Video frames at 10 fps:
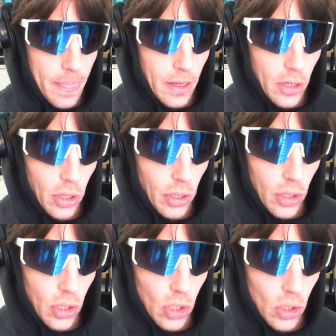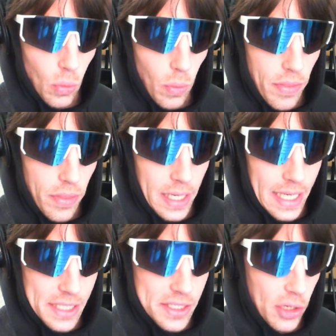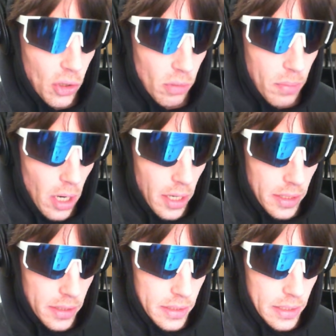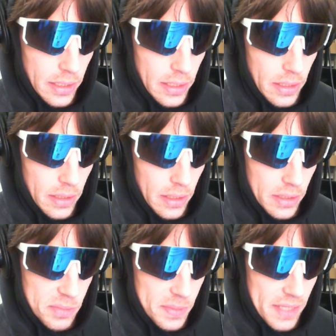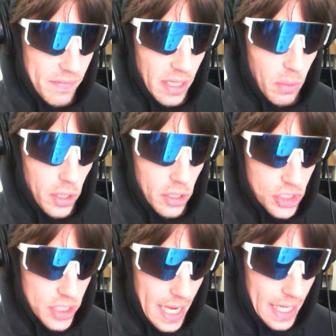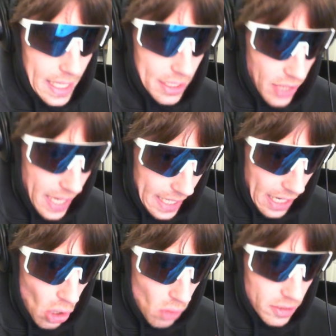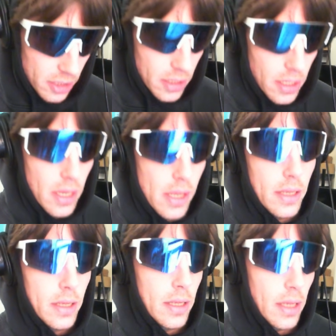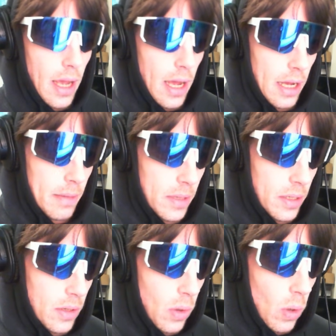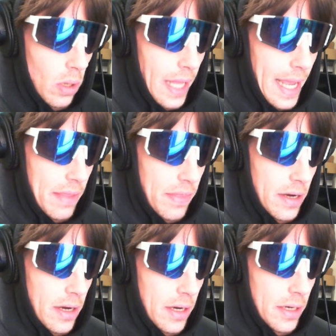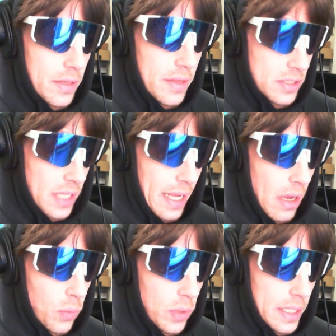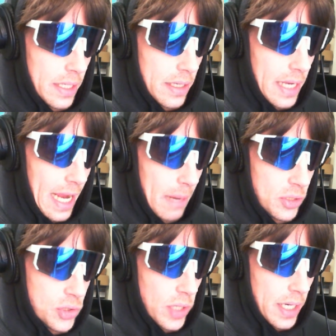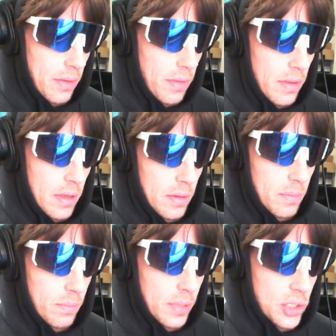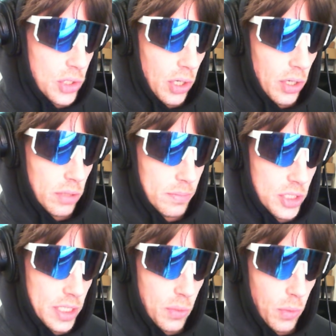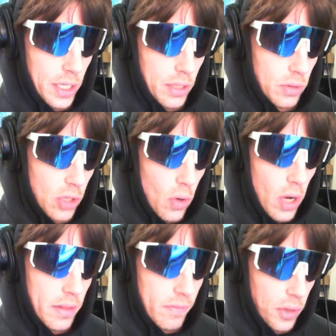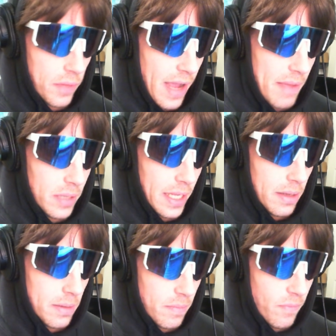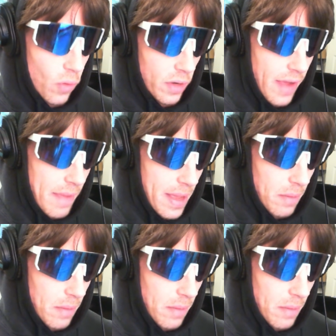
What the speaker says: curl with an easy curl bar, specifically where you're standing and you're hanging over. Or like there's like a really good hammer strength preacher curl machine where you load on the 45 pound